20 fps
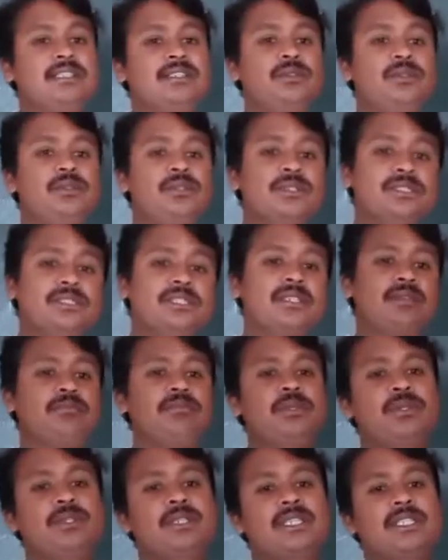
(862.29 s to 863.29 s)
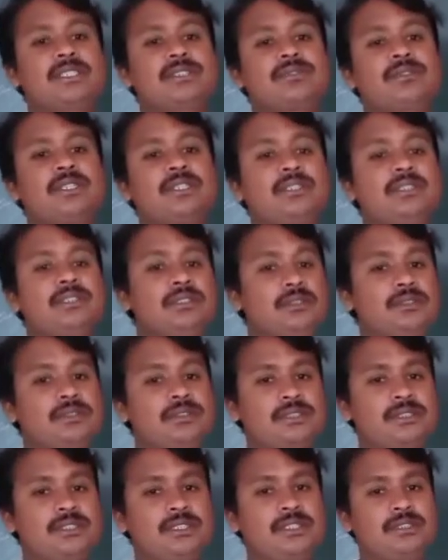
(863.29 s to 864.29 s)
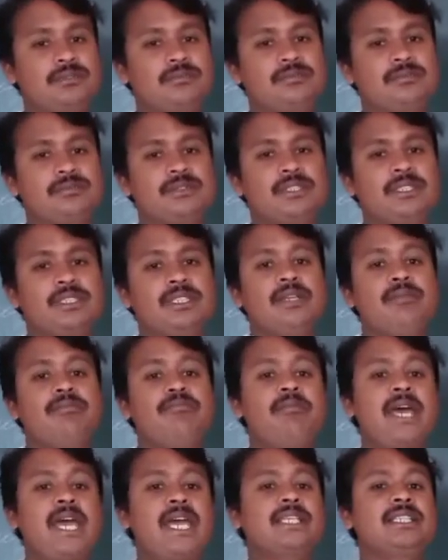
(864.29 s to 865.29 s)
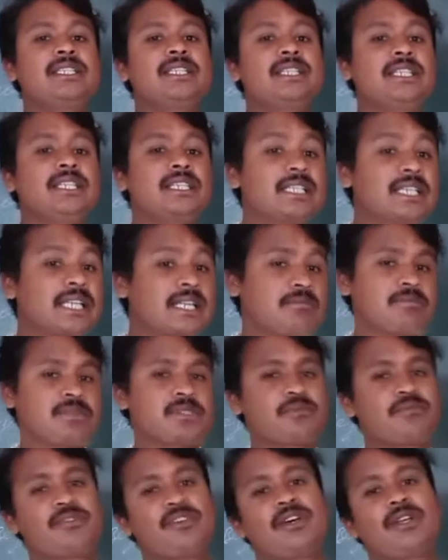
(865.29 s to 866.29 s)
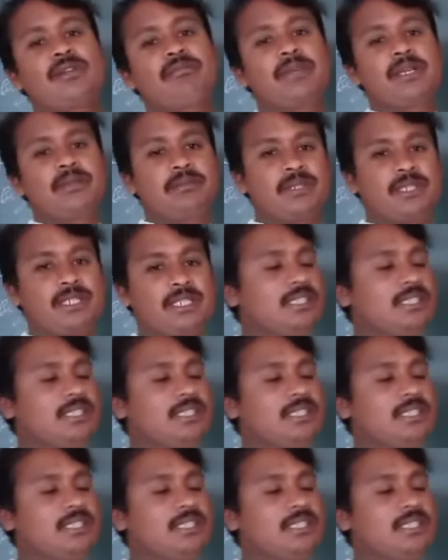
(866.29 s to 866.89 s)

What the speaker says: those computers were used magnetic drums for memory.